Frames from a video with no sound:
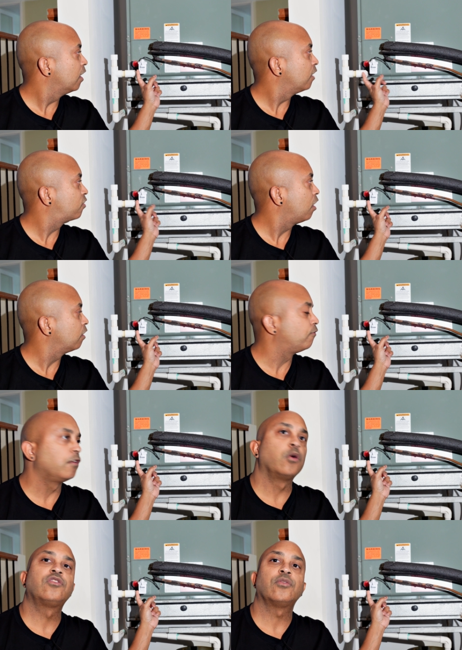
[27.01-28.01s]
It's called a
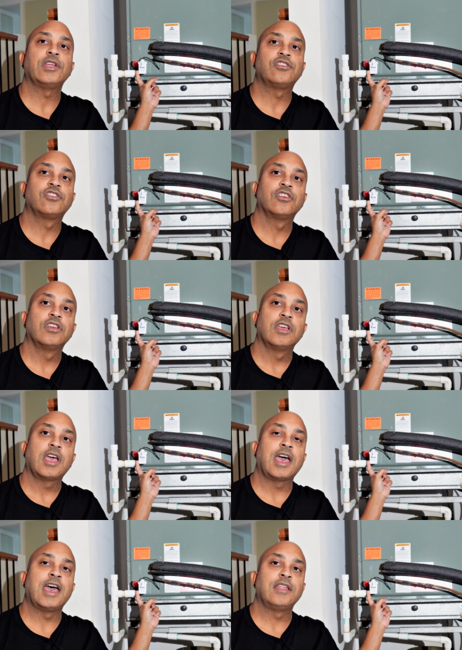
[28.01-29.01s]
float switch.
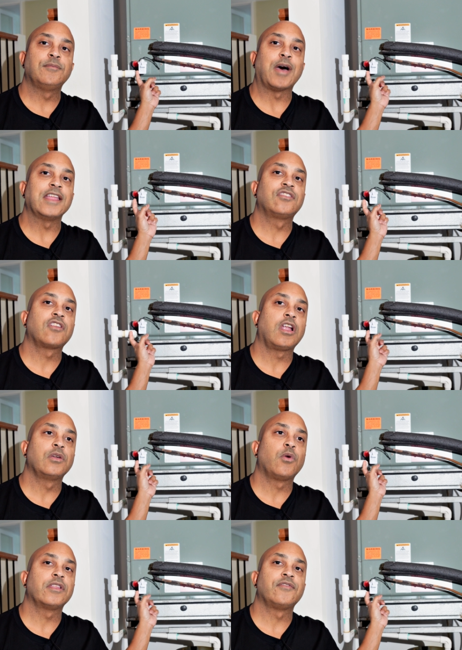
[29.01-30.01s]
And by
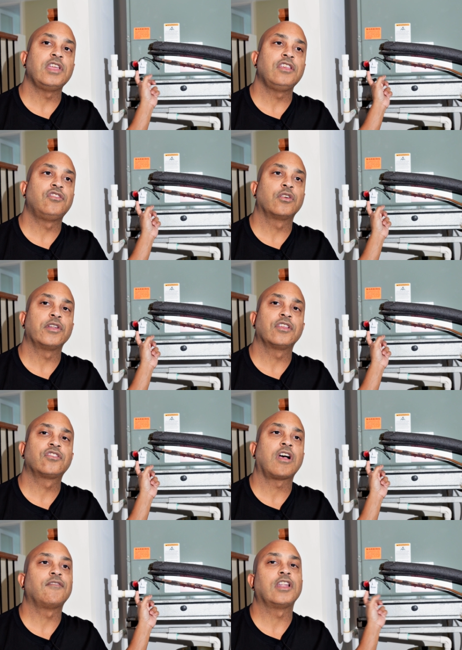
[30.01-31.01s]
installing one of these, you're going to
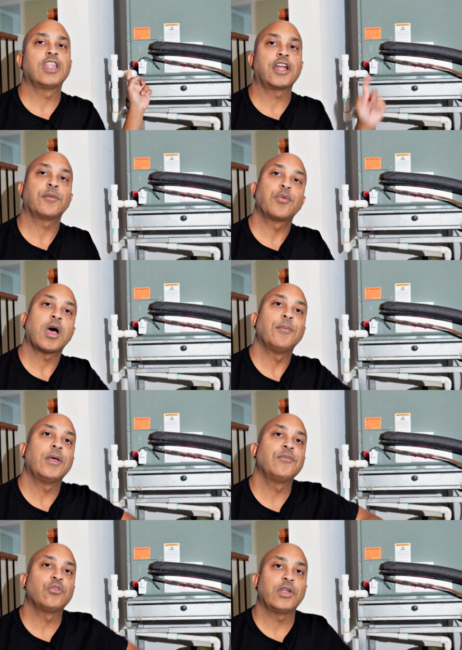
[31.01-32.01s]
solve a lot of
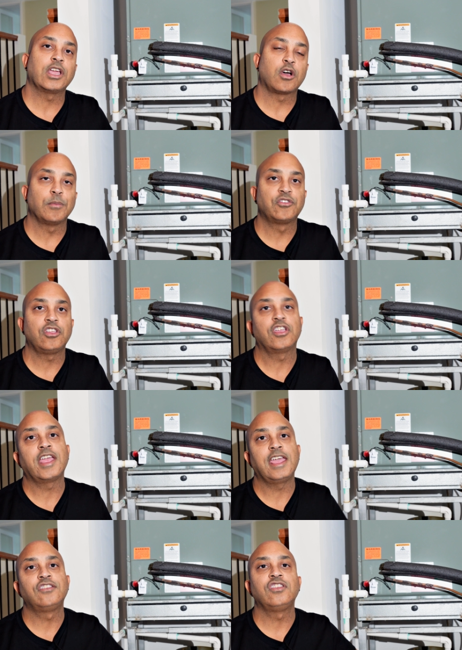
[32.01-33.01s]
problems when it comes to your
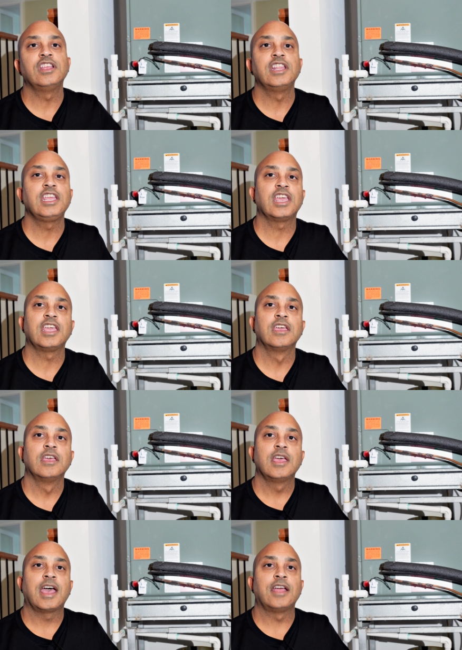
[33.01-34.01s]
AC leaking
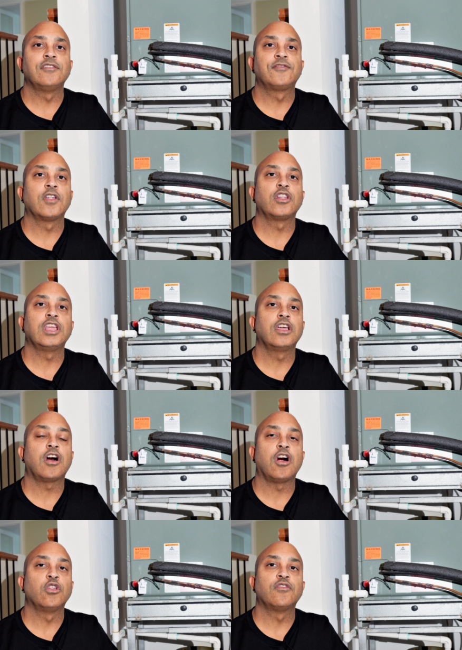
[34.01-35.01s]
and flooding
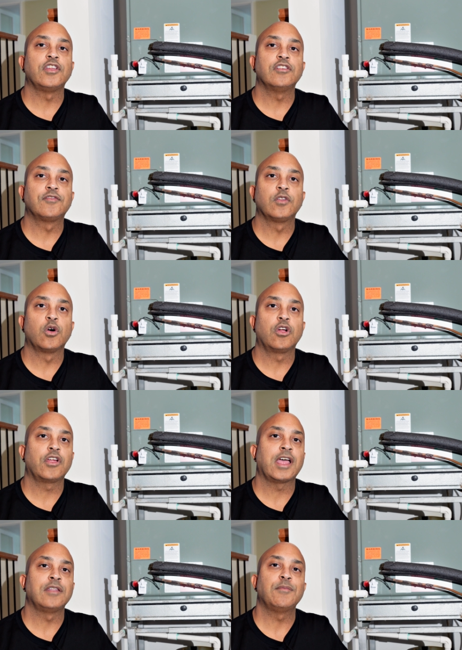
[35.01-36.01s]
all over your
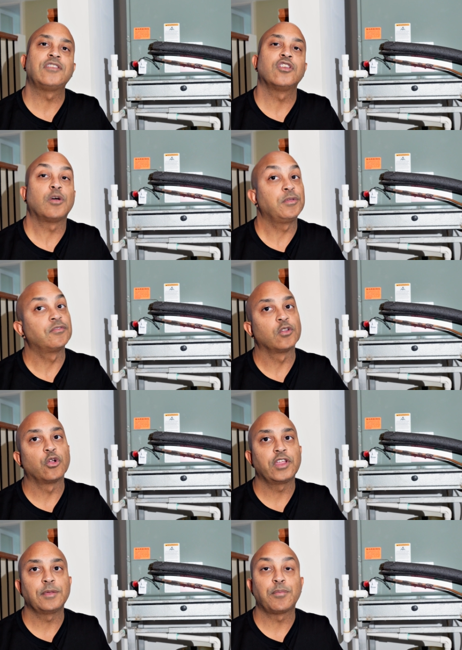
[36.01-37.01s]
floor and messing up your
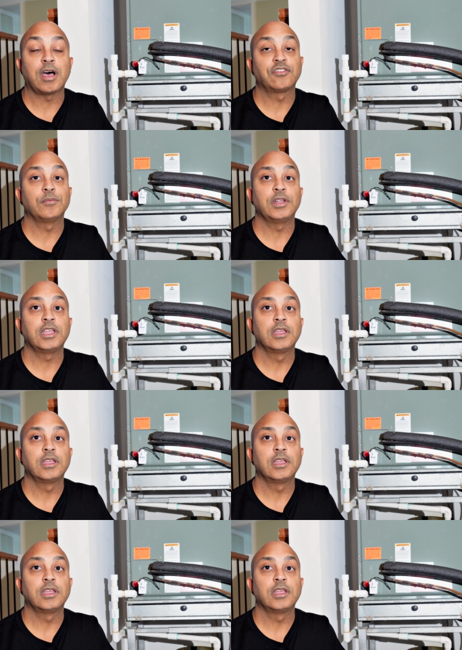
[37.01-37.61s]
flooring possibly.